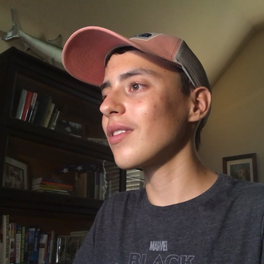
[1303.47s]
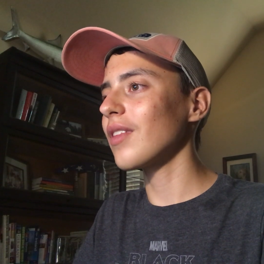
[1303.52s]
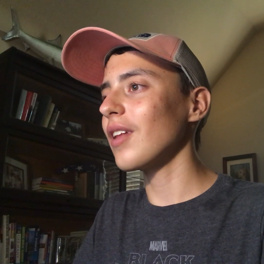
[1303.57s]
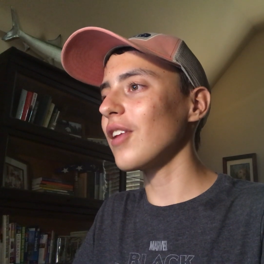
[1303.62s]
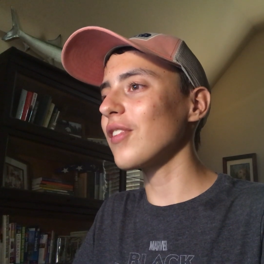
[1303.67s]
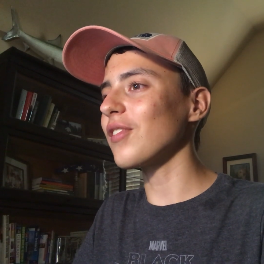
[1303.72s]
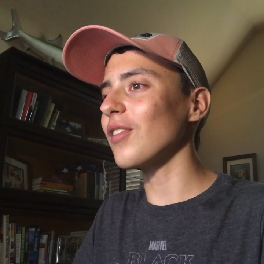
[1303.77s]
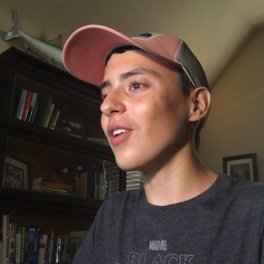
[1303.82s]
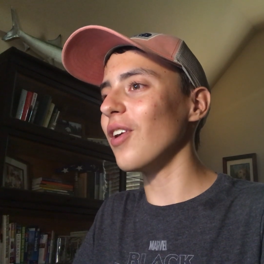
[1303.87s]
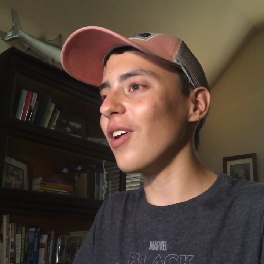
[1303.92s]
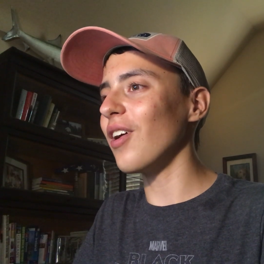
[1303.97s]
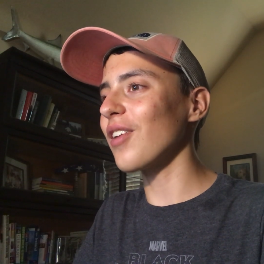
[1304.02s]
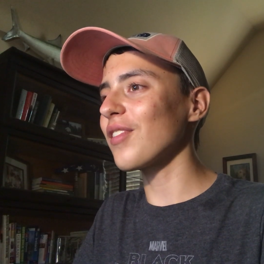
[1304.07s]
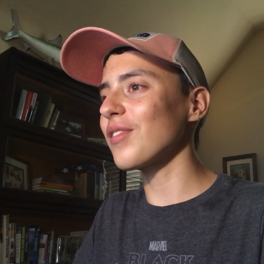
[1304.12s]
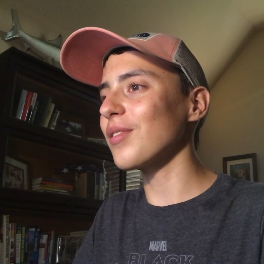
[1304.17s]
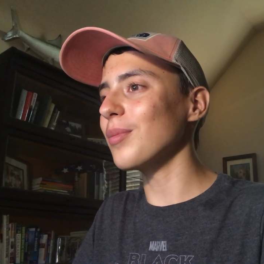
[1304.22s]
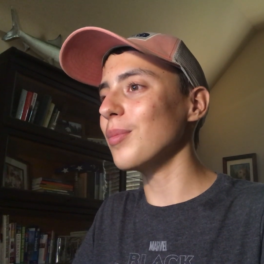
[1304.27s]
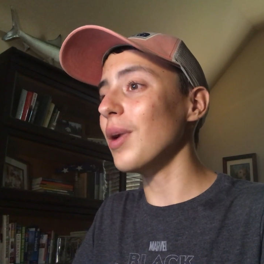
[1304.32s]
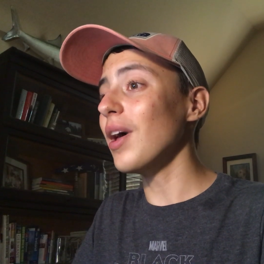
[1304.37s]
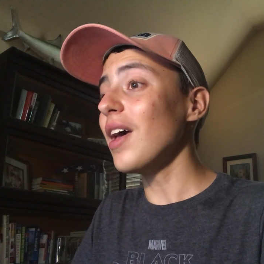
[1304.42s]
That's
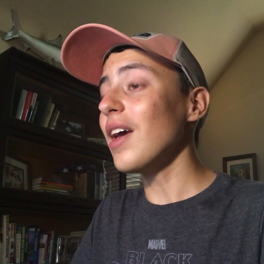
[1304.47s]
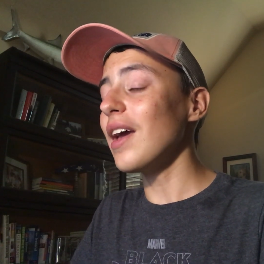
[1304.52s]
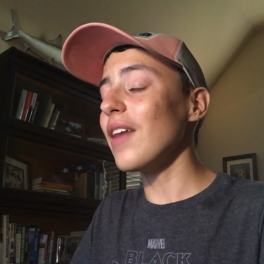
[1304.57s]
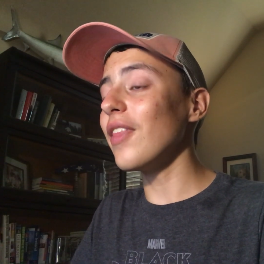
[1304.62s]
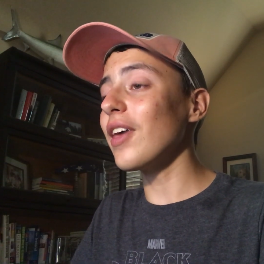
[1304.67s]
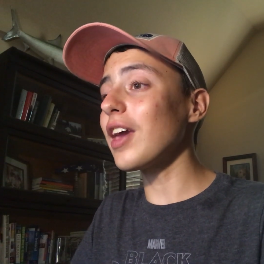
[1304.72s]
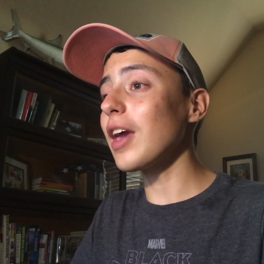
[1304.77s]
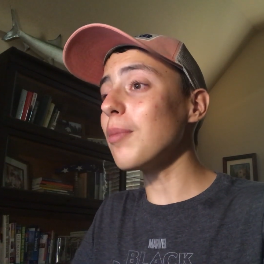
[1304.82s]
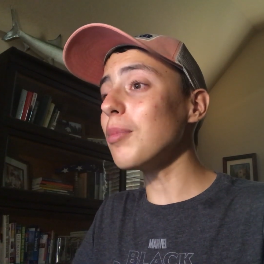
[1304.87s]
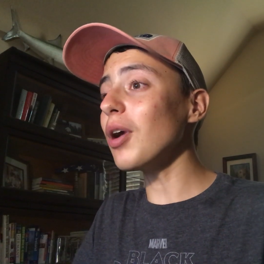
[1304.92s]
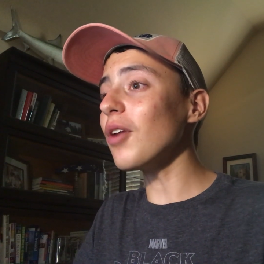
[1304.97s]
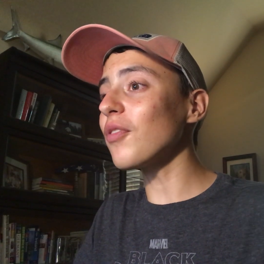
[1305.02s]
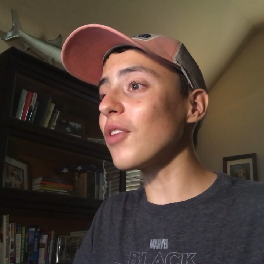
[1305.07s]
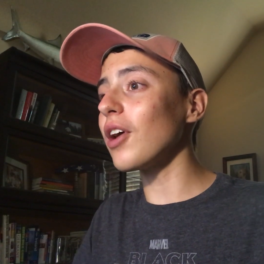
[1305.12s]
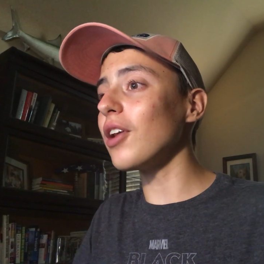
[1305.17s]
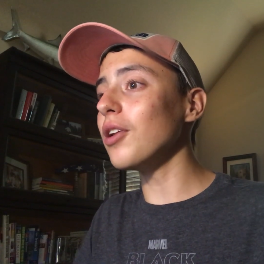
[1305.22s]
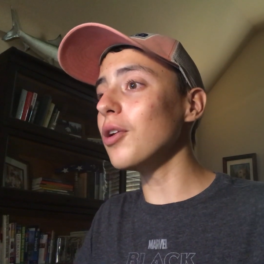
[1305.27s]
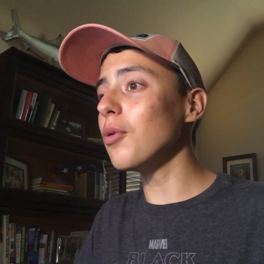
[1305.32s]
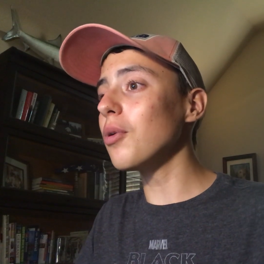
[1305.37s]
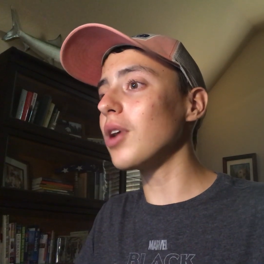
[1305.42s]
awesome. And they came out with
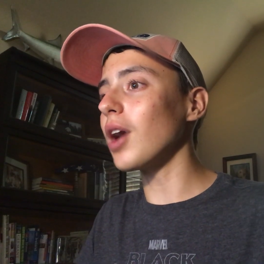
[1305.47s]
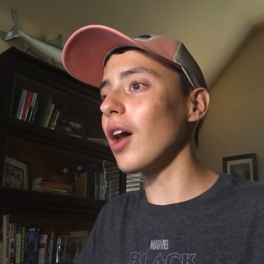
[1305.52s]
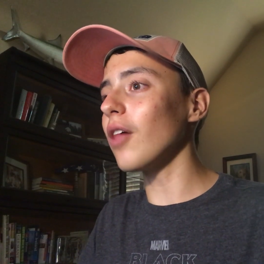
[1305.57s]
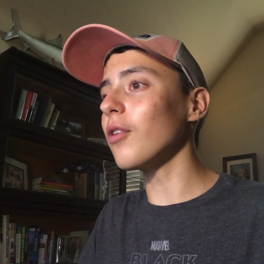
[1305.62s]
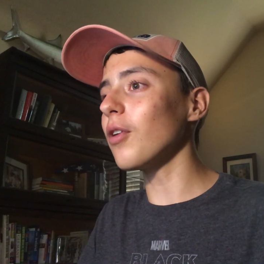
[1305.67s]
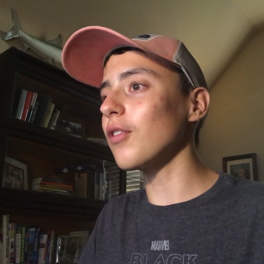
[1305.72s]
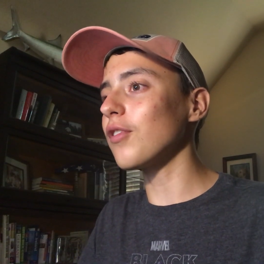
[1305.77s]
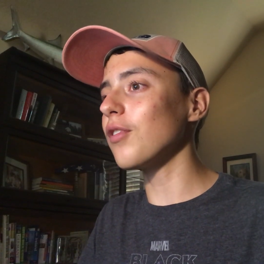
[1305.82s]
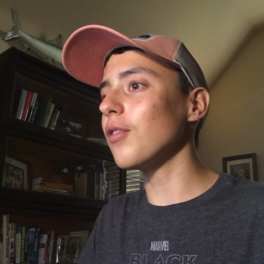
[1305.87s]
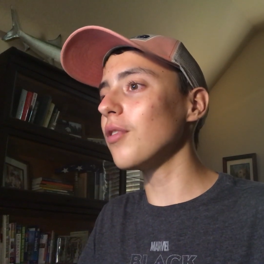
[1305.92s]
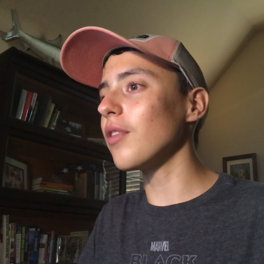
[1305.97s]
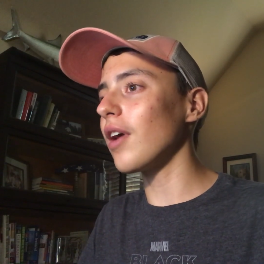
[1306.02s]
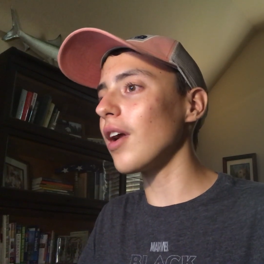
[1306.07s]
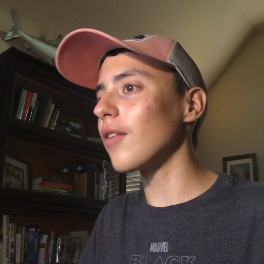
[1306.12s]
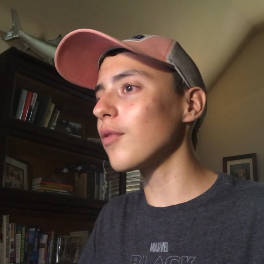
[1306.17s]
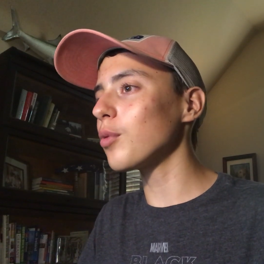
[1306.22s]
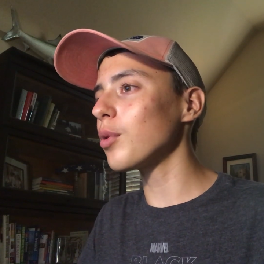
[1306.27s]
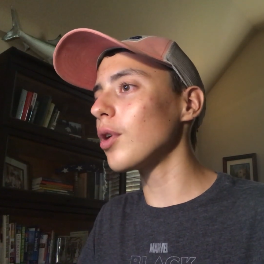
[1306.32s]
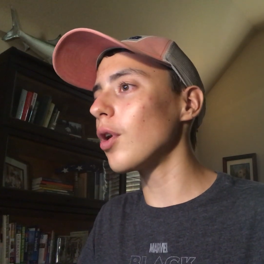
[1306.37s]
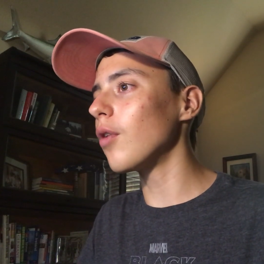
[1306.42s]
that new color, too, that
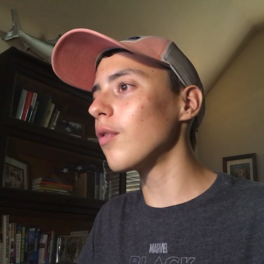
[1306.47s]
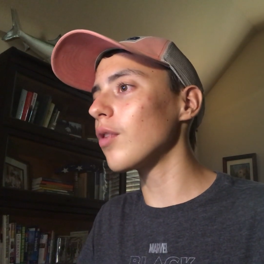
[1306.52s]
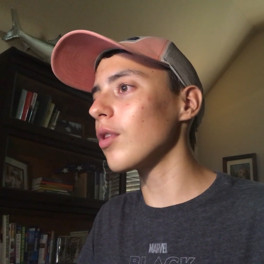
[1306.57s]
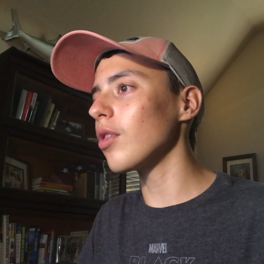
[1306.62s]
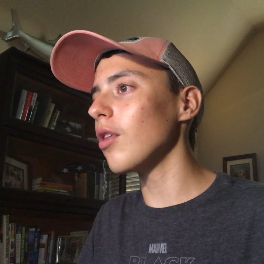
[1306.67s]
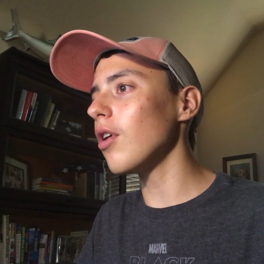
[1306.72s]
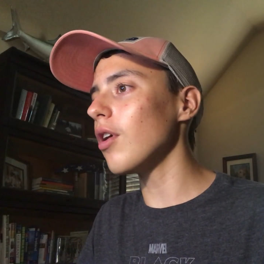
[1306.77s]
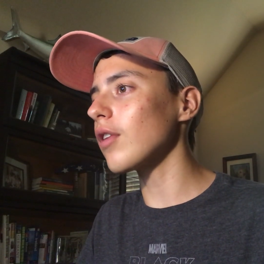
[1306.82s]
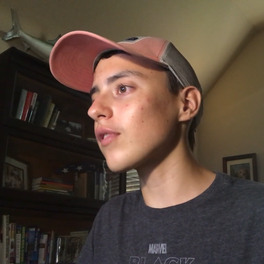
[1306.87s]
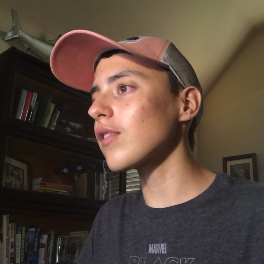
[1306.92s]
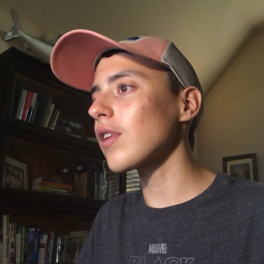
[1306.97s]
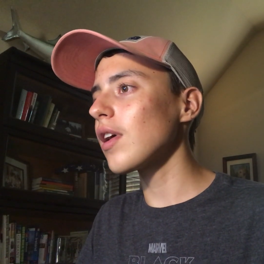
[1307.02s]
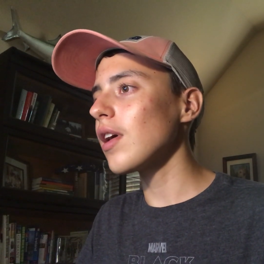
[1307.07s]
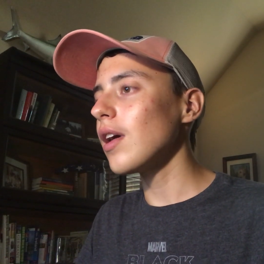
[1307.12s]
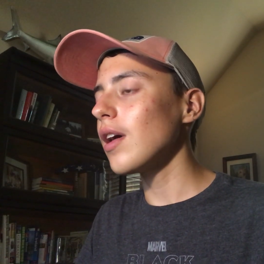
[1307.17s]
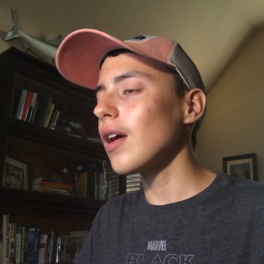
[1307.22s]
everyone overlooks.